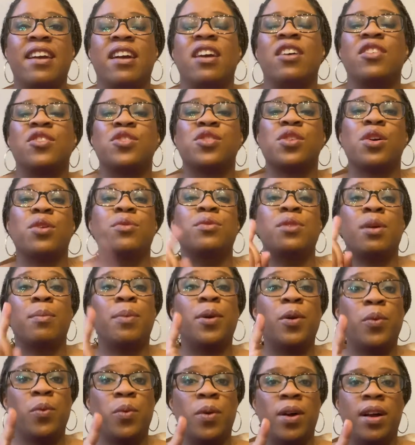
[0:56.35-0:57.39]
So
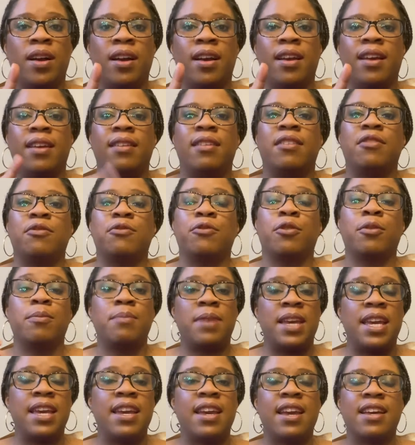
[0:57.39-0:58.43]
number 1, for
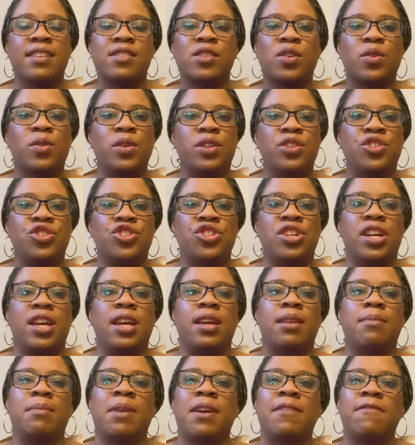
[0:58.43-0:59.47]
me as a
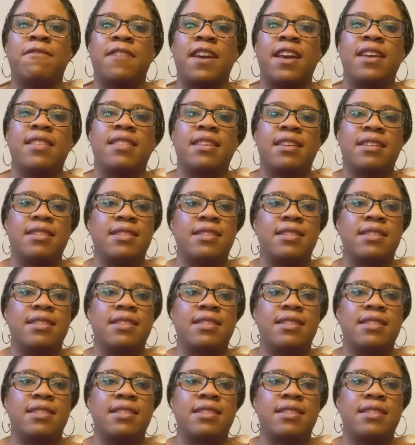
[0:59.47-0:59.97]
Christian, my faith is